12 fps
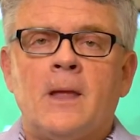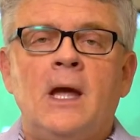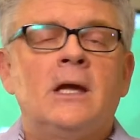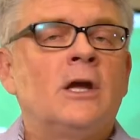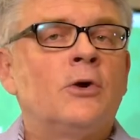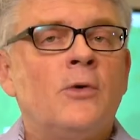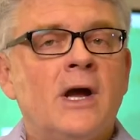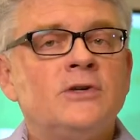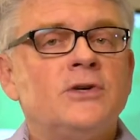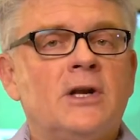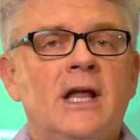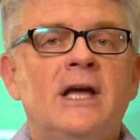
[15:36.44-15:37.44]
And
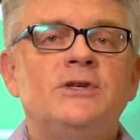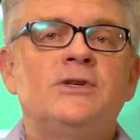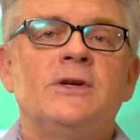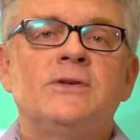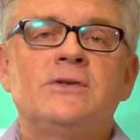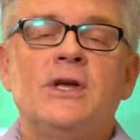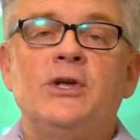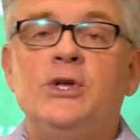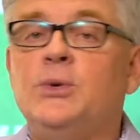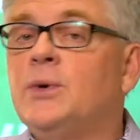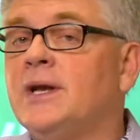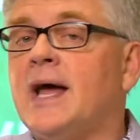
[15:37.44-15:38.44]
congratulations that
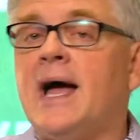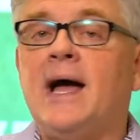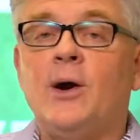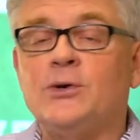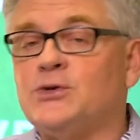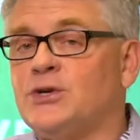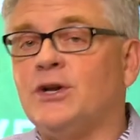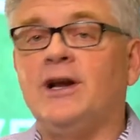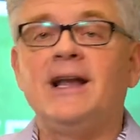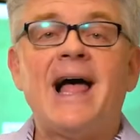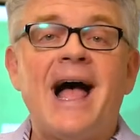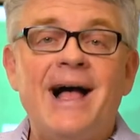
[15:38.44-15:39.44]
you and I are still
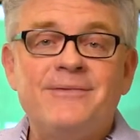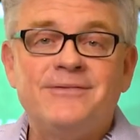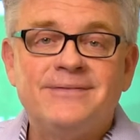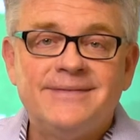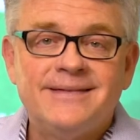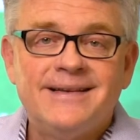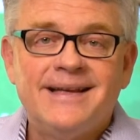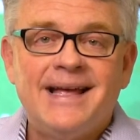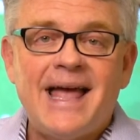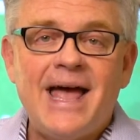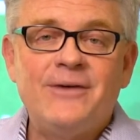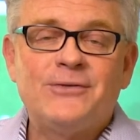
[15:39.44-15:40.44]
alive
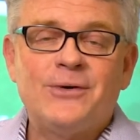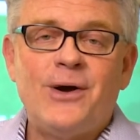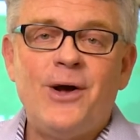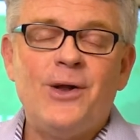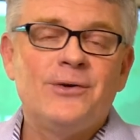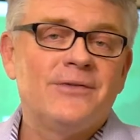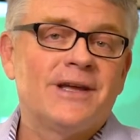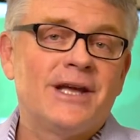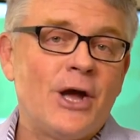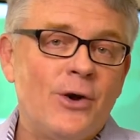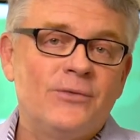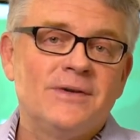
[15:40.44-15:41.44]
after all of the
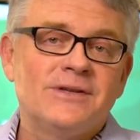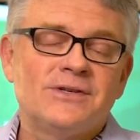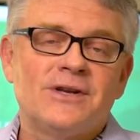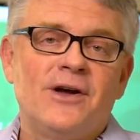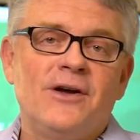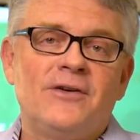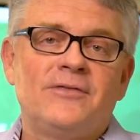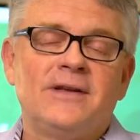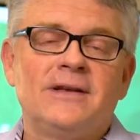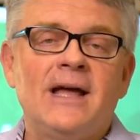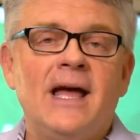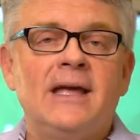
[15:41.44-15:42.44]
COVID stuff.
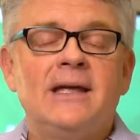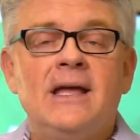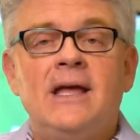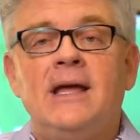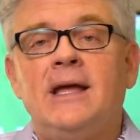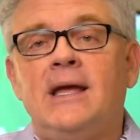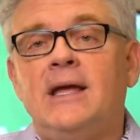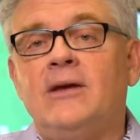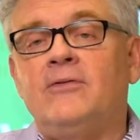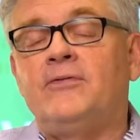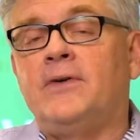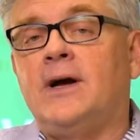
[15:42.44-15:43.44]
And hey,
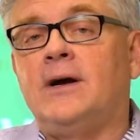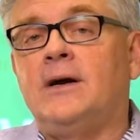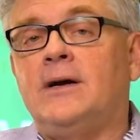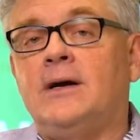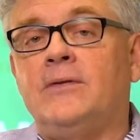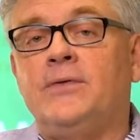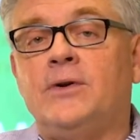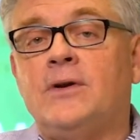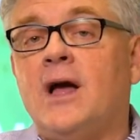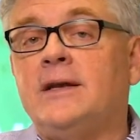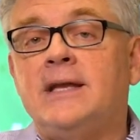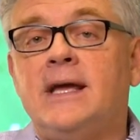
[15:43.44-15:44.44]
if you're
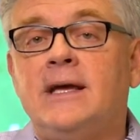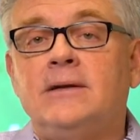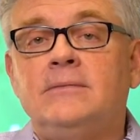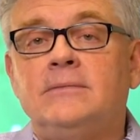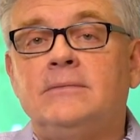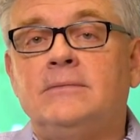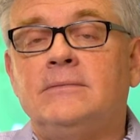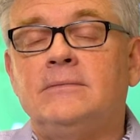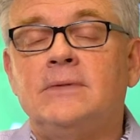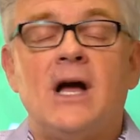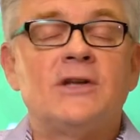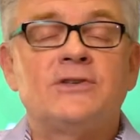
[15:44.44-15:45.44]
not dead,
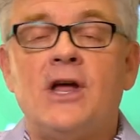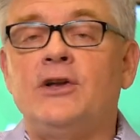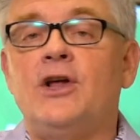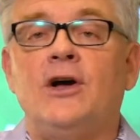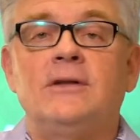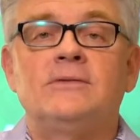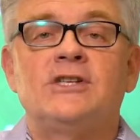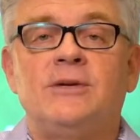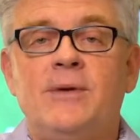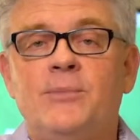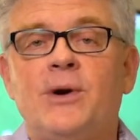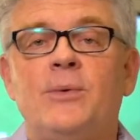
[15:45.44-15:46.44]
God's not done. So
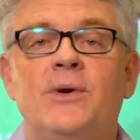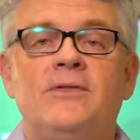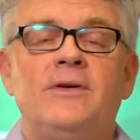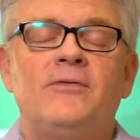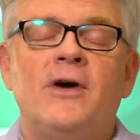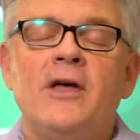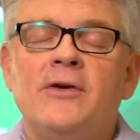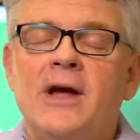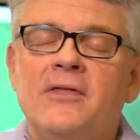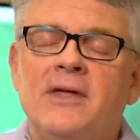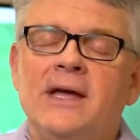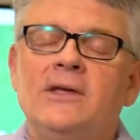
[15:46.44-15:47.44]
let me pray with you. Father,
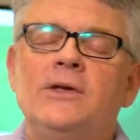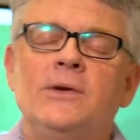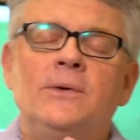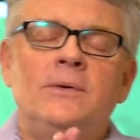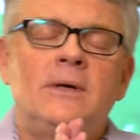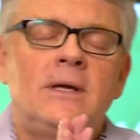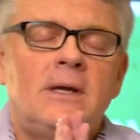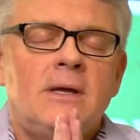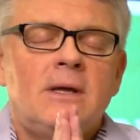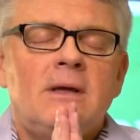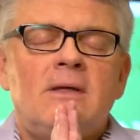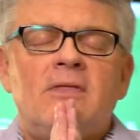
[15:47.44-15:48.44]
I thank you
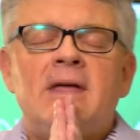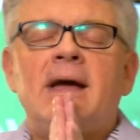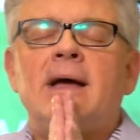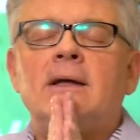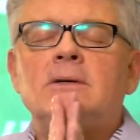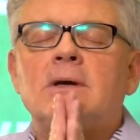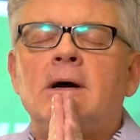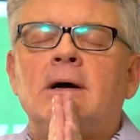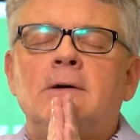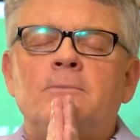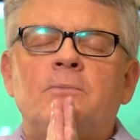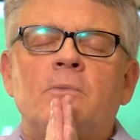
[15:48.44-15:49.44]
that,
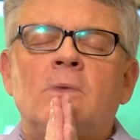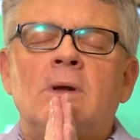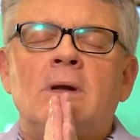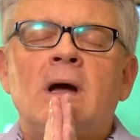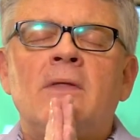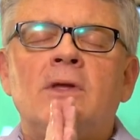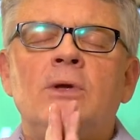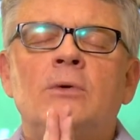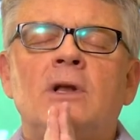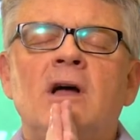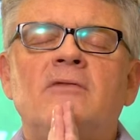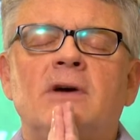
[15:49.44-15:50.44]
God, that
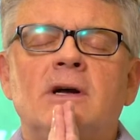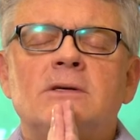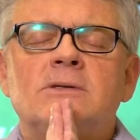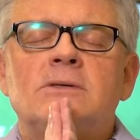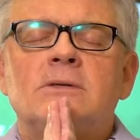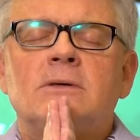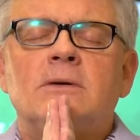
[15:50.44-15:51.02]
you love us,